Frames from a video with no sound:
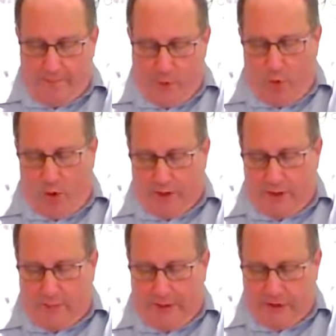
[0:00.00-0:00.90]
you ought to
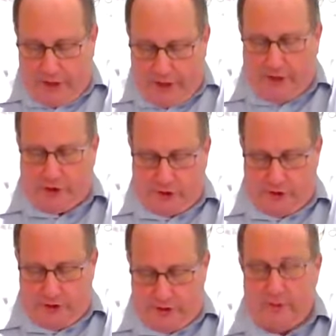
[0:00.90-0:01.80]
be
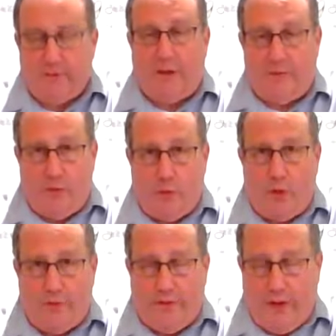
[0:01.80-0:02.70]
teachers of the
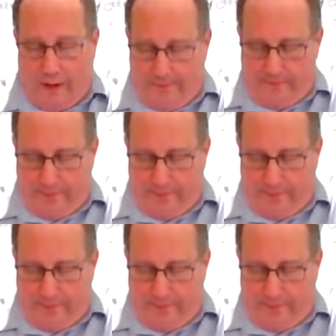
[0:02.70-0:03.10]
word of God,